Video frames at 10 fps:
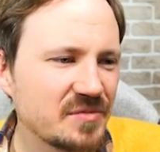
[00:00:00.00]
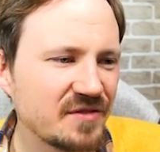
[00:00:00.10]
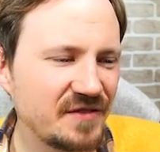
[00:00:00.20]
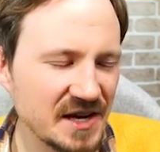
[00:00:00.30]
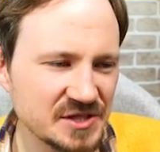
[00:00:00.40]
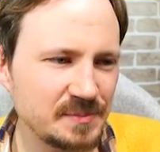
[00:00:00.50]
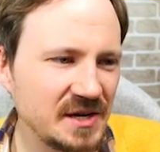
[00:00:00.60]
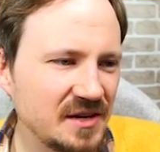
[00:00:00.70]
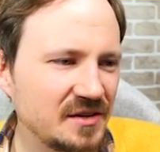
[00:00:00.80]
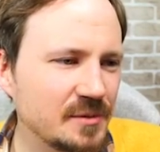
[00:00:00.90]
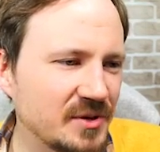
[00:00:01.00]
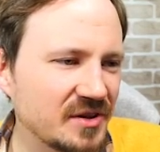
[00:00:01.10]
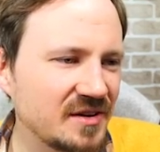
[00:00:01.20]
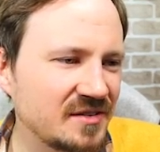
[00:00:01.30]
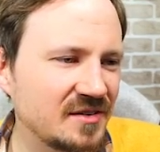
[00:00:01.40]
Fast speed, the
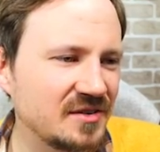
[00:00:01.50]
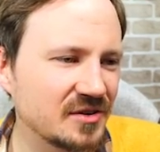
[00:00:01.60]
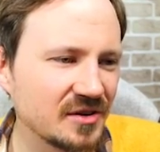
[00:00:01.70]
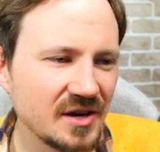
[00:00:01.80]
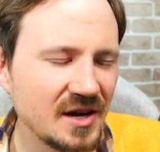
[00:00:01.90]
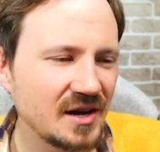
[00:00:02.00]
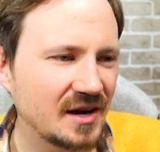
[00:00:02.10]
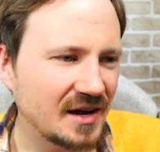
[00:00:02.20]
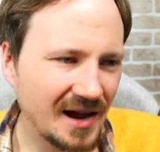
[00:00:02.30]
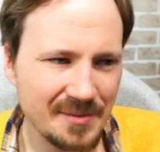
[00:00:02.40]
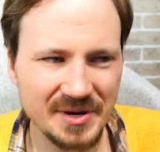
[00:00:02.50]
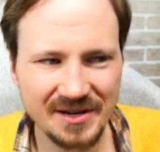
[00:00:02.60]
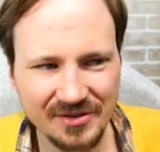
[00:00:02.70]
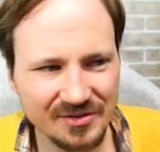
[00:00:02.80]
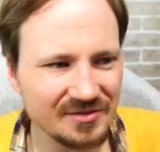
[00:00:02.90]
ability to deal, I
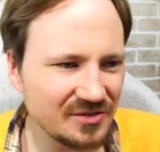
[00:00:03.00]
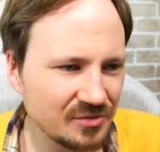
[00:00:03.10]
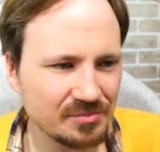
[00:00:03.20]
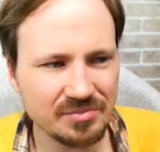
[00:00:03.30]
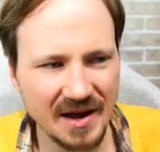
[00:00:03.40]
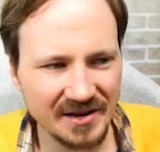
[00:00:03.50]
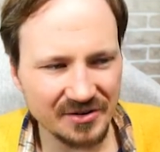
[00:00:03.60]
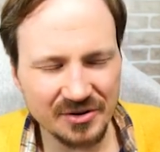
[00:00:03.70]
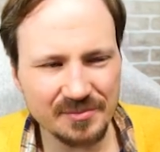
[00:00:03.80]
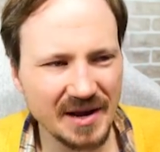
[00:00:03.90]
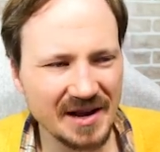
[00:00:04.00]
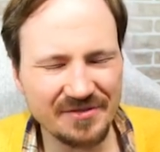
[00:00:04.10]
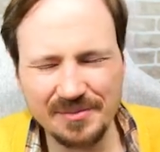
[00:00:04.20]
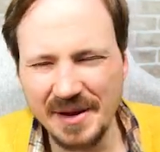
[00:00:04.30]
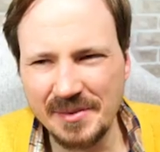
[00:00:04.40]
mean, you can
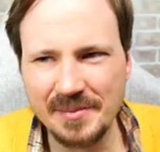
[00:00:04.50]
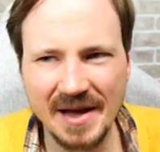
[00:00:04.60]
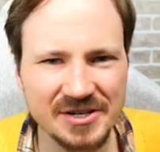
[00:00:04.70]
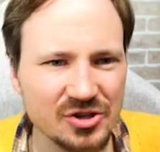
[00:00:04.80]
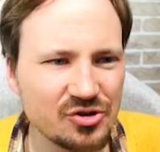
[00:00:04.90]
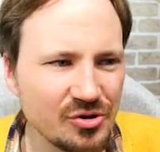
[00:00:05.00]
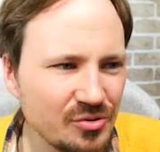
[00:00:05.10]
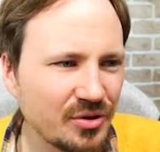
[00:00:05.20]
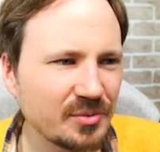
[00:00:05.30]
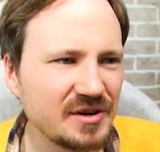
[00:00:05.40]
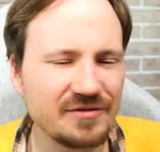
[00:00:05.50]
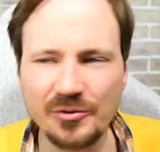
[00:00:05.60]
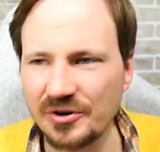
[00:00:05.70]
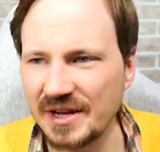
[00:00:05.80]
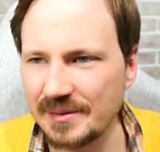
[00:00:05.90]
maybe imagine 2, 3,
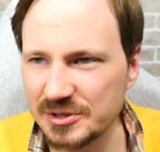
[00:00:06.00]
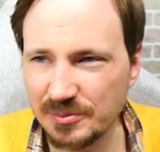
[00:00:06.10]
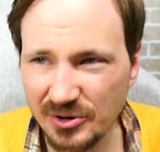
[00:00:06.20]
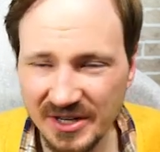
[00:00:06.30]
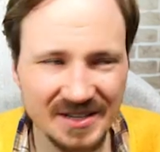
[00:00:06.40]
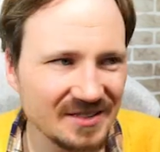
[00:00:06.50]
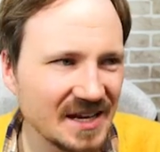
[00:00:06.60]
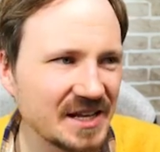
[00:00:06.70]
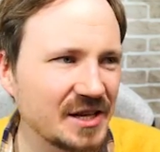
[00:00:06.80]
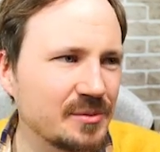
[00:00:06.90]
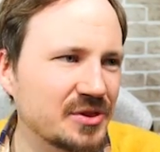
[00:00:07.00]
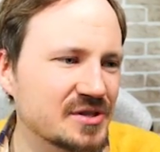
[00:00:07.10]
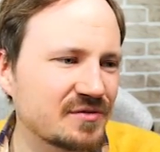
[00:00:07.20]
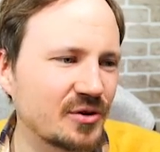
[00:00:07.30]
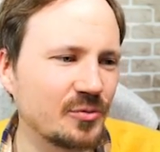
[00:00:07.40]
4 damage pretty likely with
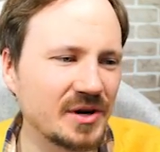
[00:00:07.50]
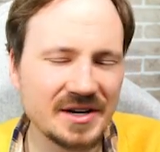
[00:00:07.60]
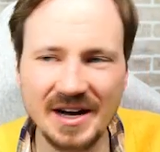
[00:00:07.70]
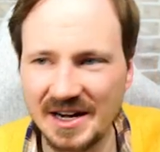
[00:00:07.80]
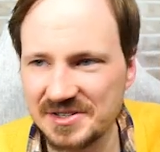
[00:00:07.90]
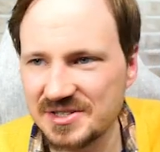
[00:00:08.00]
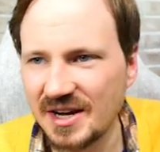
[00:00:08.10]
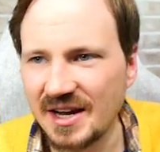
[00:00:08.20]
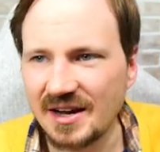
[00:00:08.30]
this for one cost.